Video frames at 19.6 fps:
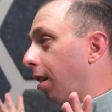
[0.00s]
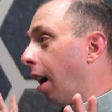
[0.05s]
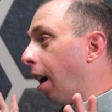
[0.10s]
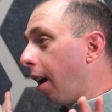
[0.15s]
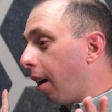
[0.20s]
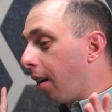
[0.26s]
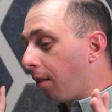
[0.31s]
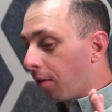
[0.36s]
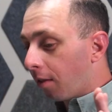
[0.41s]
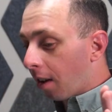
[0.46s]

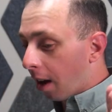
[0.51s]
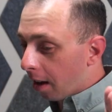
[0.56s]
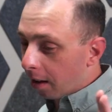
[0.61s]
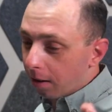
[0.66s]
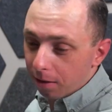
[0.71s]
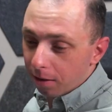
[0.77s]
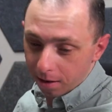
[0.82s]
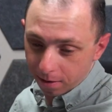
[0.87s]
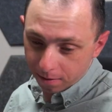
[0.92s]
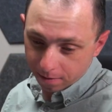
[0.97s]
I
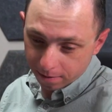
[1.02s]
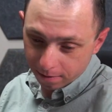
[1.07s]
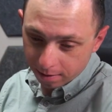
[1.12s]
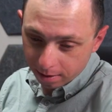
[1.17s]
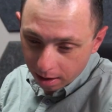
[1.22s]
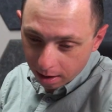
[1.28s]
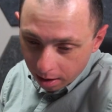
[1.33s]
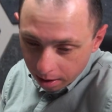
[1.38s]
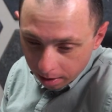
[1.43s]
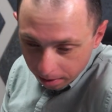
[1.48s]
don't
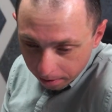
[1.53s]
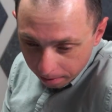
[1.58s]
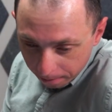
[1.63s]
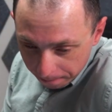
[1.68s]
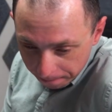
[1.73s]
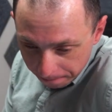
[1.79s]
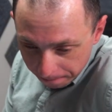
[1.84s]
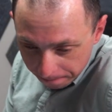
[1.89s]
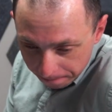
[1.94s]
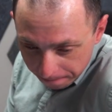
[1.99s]

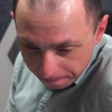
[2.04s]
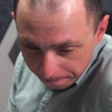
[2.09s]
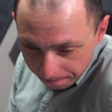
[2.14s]
know.